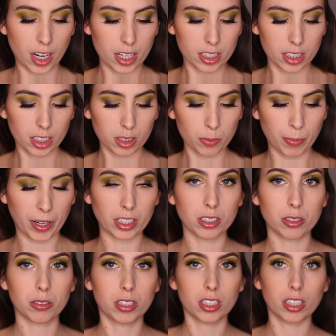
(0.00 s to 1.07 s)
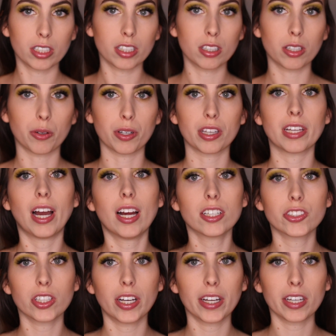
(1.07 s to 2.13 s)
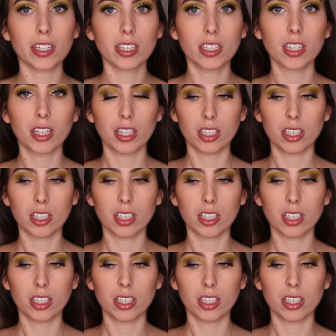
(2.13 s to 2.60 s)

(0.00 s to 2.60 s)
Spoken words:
eye look by doing the lower lash line.